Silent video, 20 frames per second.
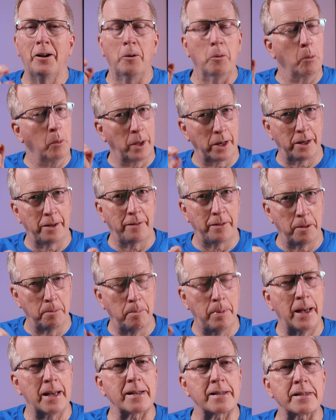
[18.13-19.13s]
One of the
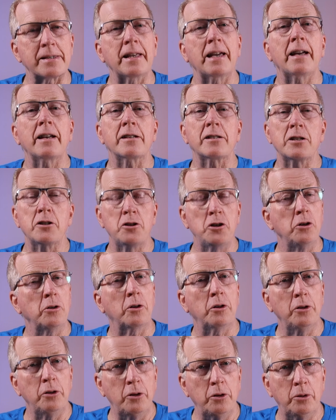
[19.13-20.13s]
best things that you
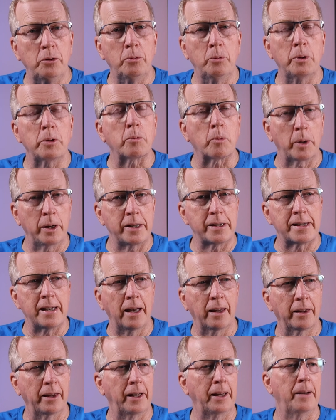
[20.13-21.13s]
can do when
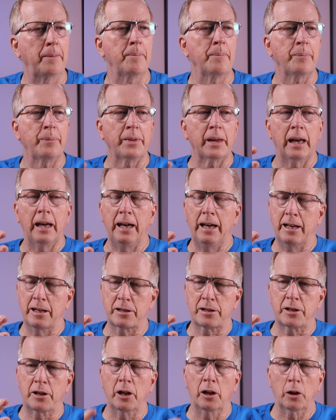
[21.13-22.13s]
reselling
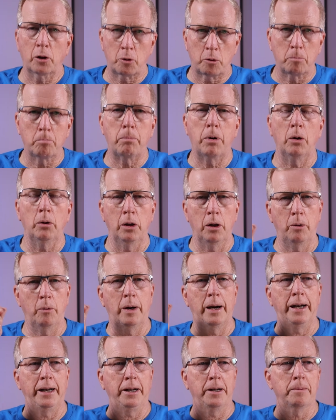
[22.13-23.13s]
is to learn BOLO
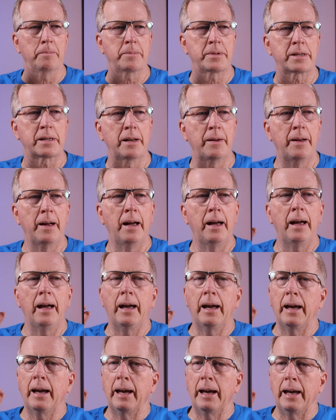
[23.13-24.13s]
items.
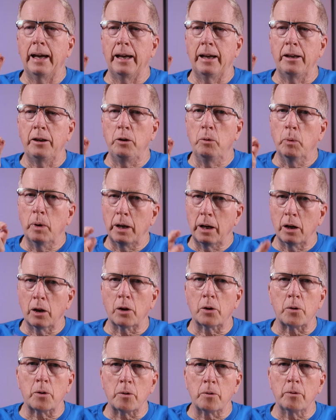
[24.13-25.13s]
You want to
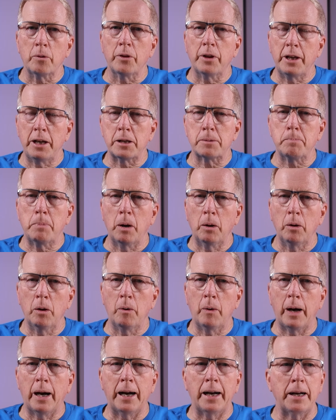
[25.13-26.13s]
learn these
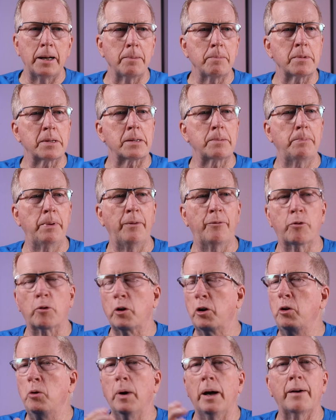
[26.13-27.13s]
BOLO items
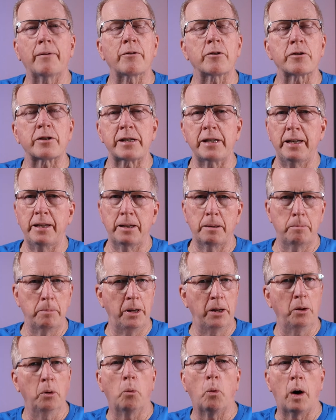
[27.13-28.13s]
before you ever see them
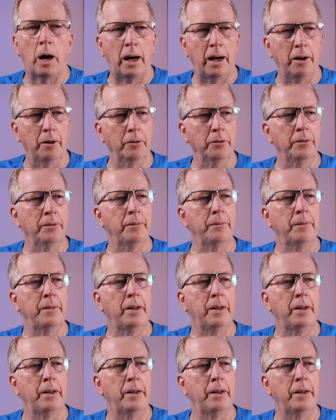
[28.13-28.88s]
in the wild,